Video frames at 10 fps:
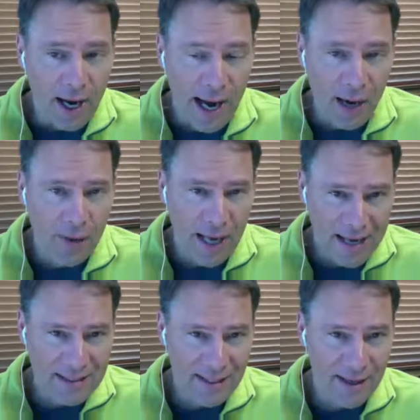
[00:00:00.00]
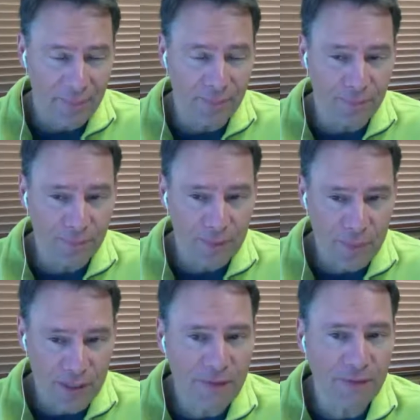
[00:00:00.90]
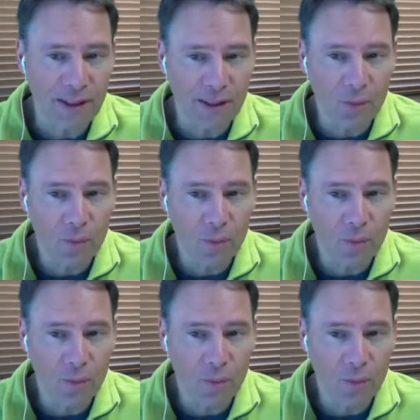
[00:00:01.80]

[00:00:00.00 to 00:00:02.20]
I would ask them specifically,